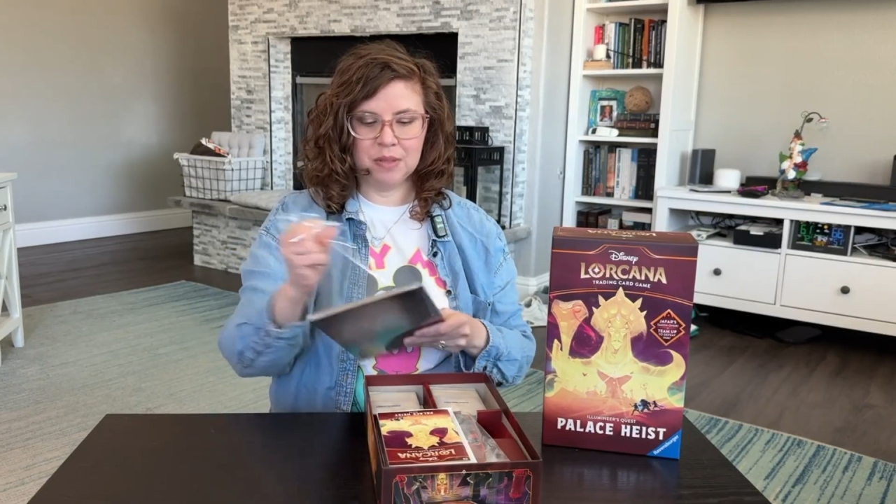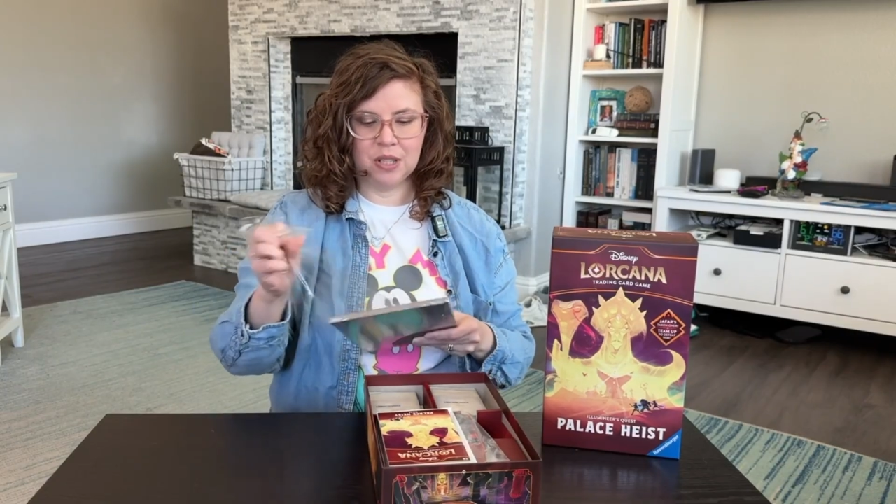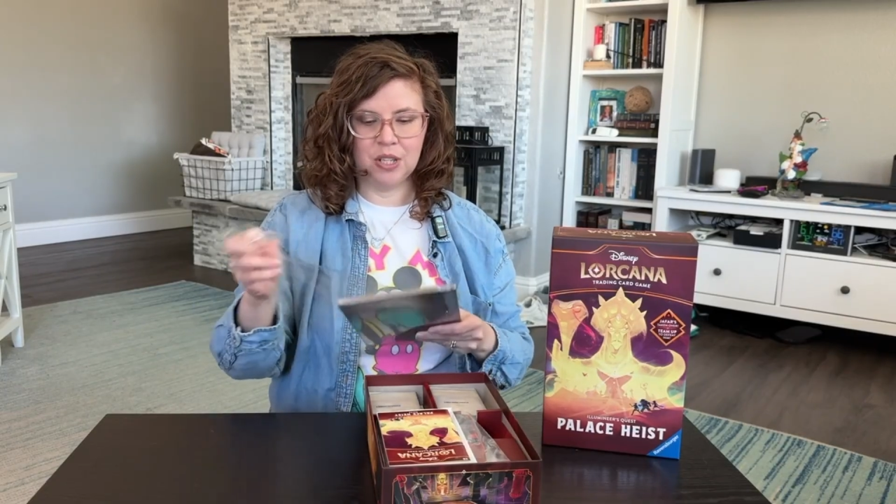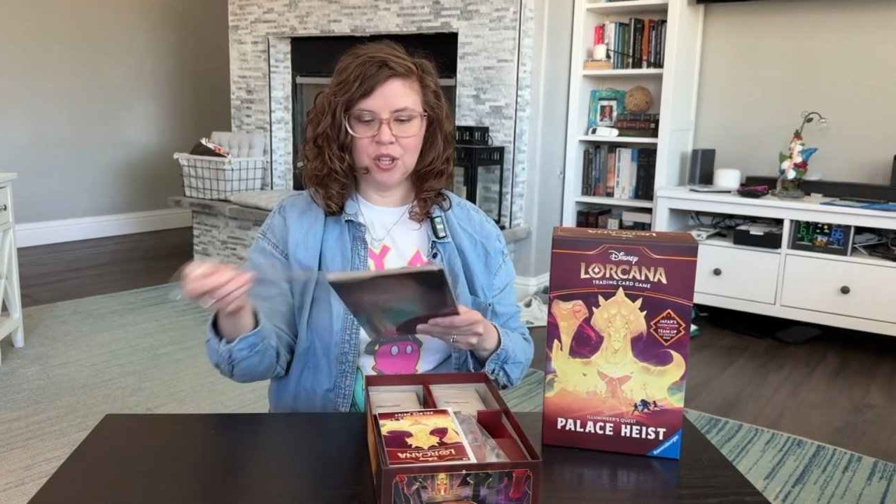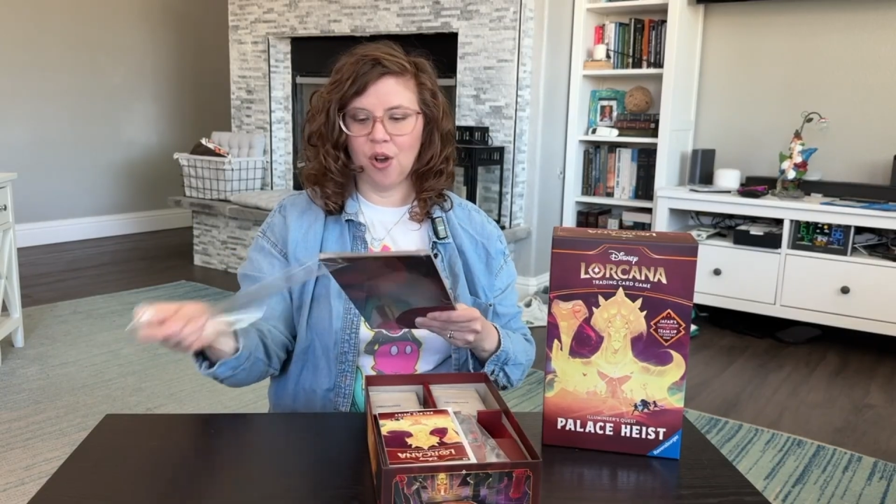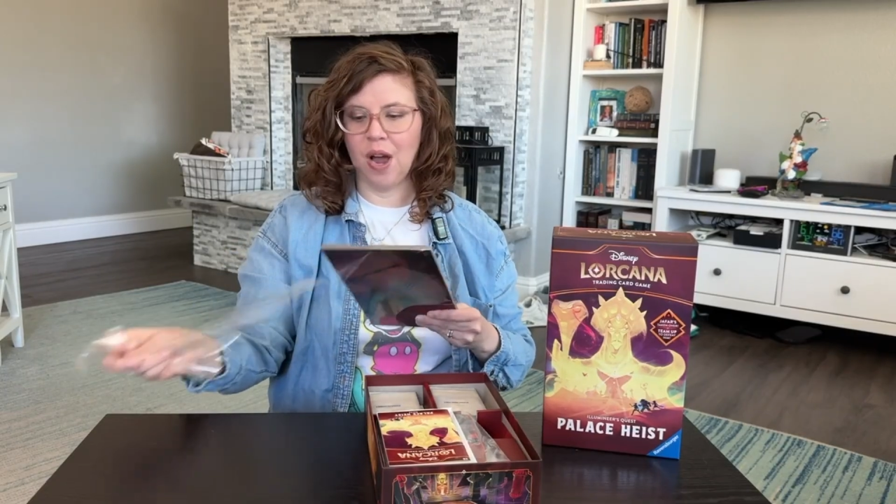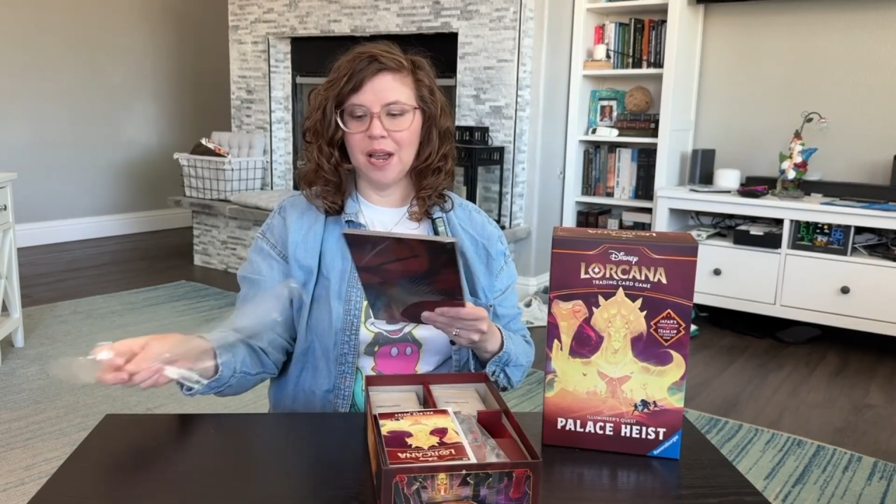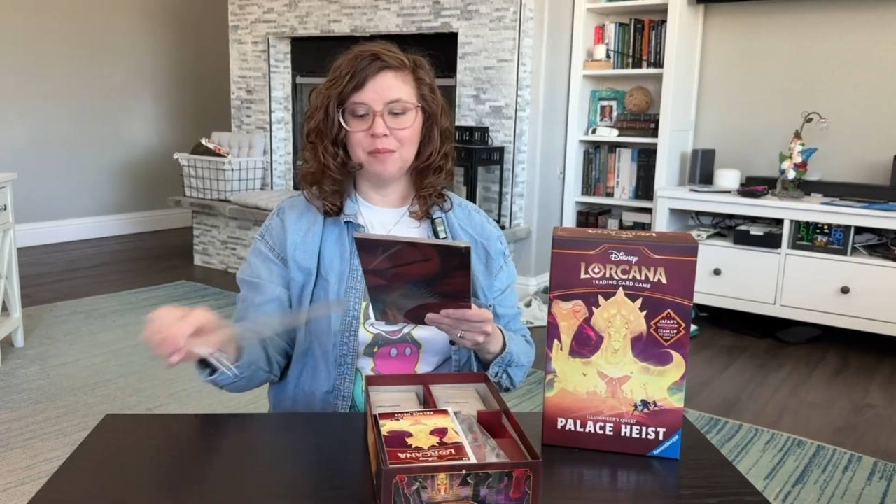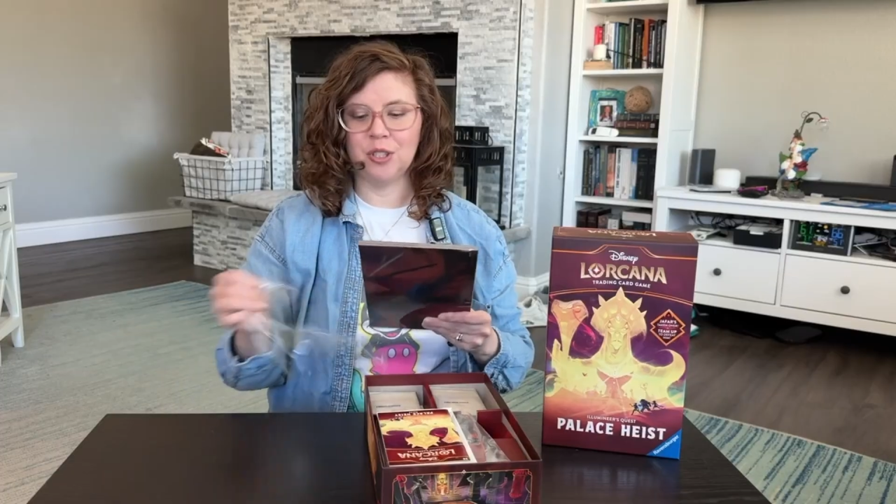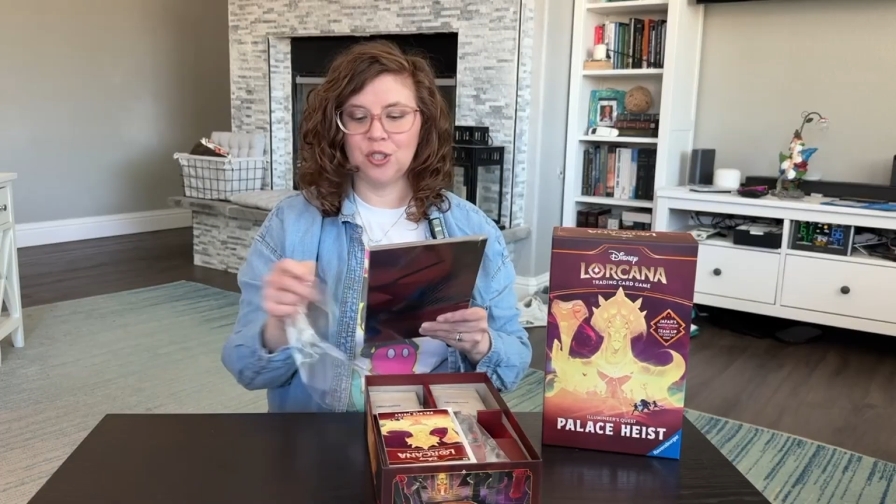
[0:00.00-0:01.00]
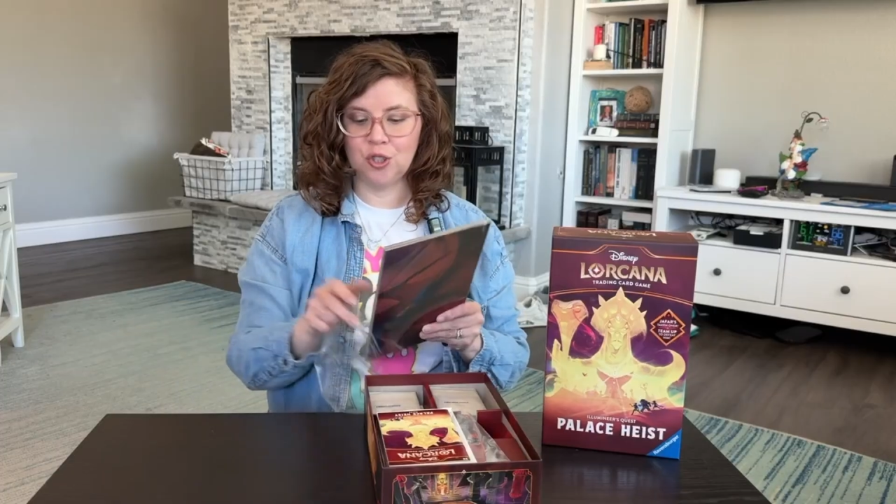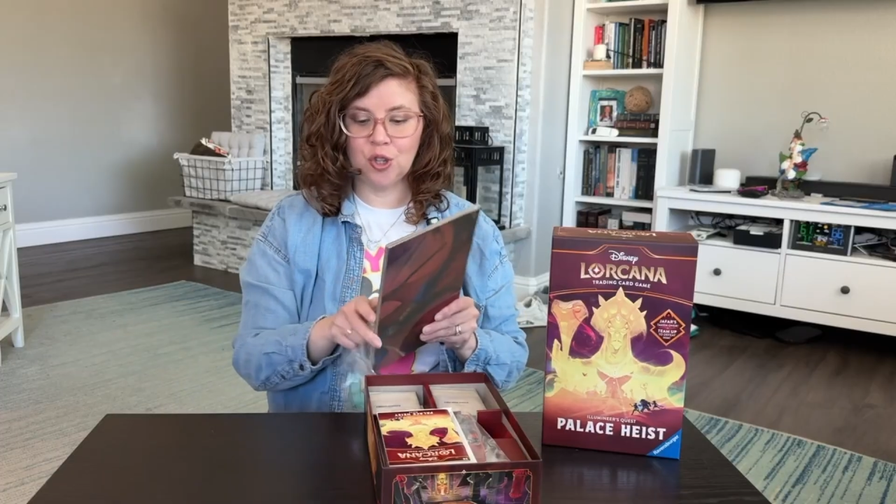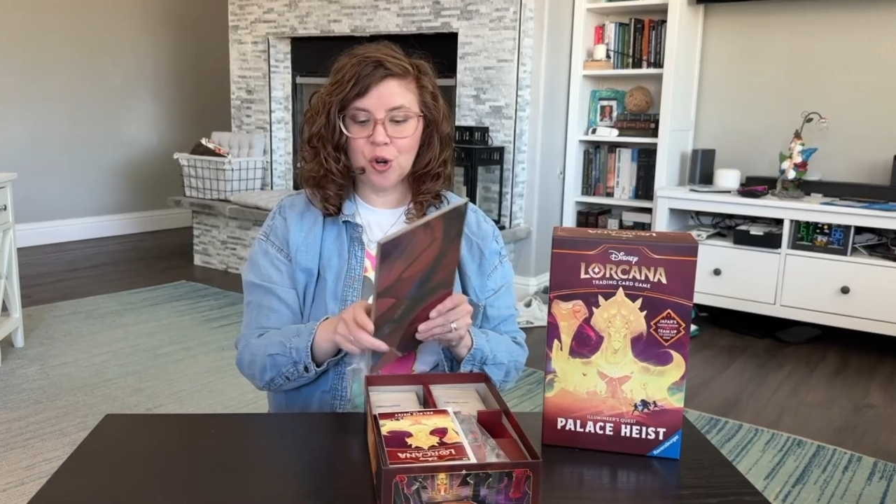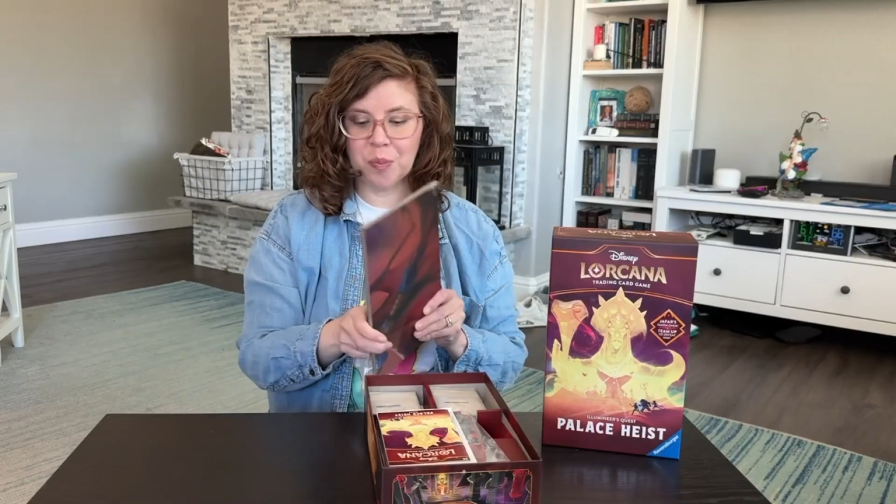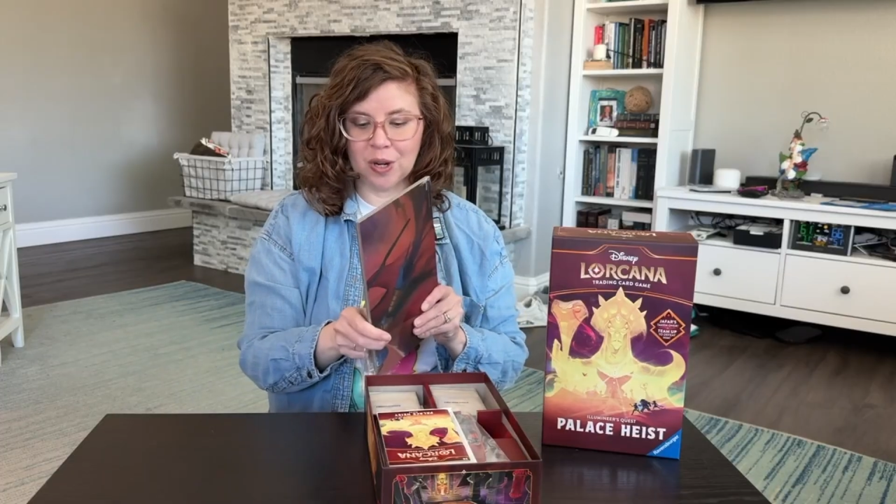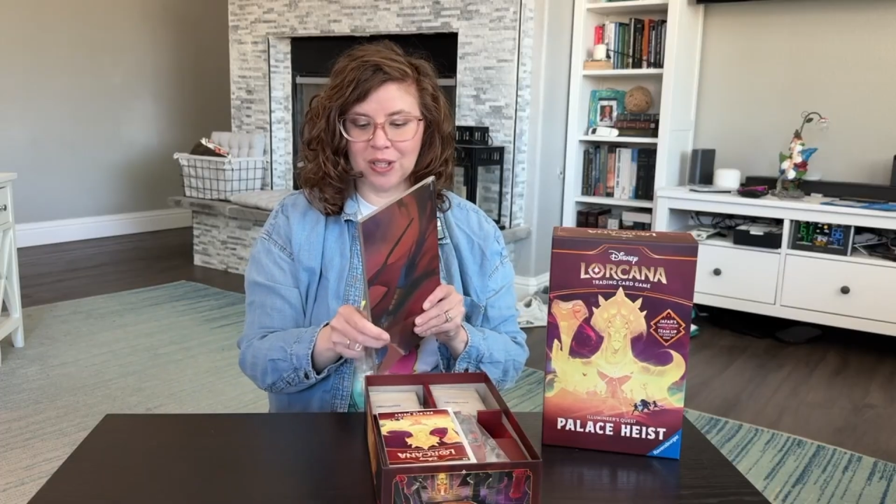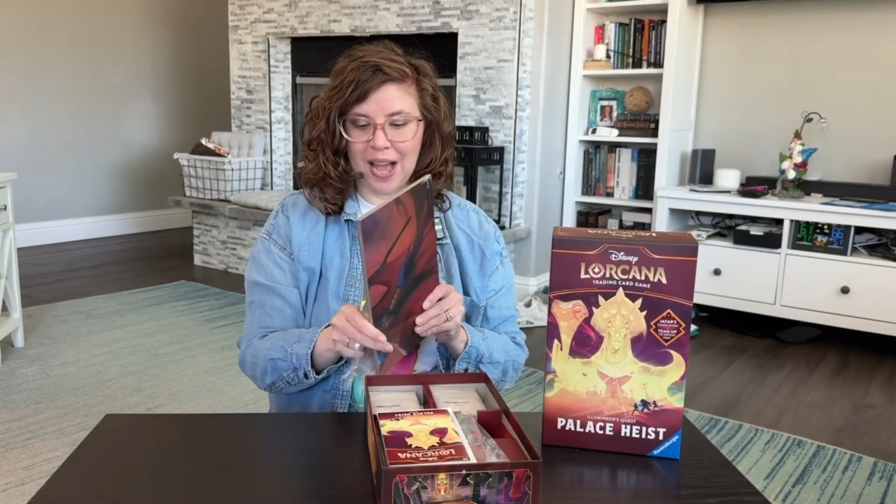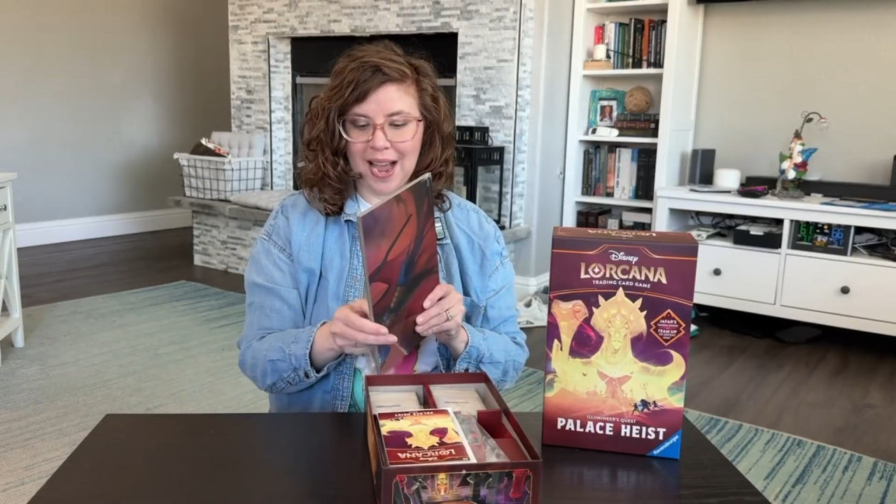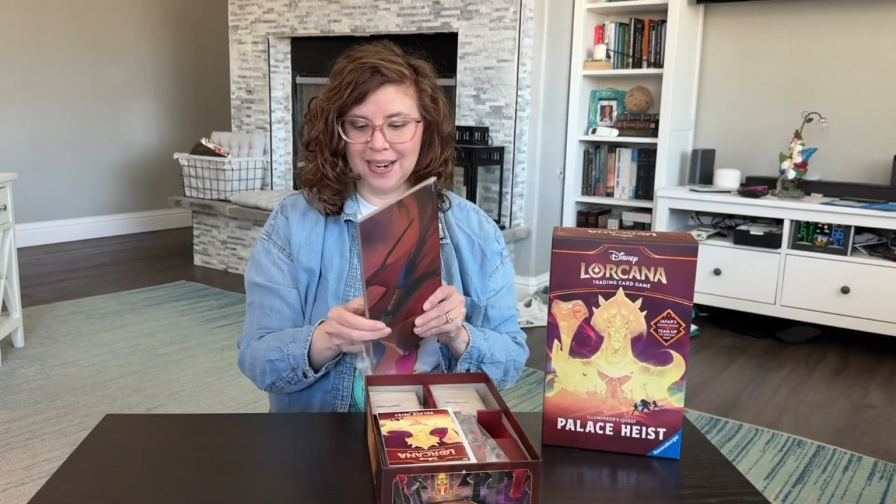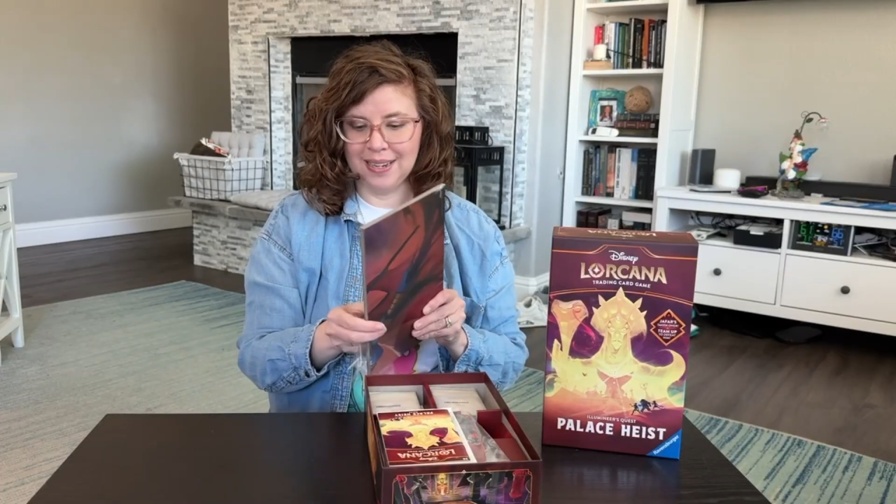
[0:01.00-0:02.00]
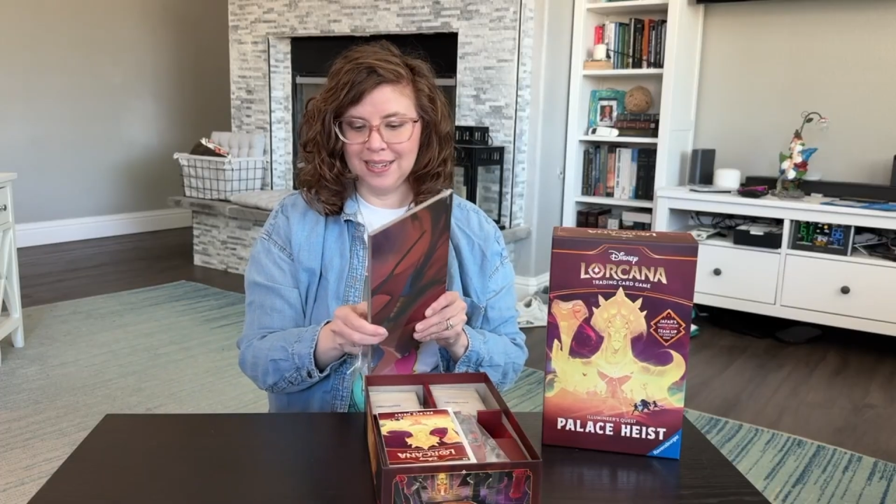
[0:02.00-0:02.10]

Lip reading: so I am super glad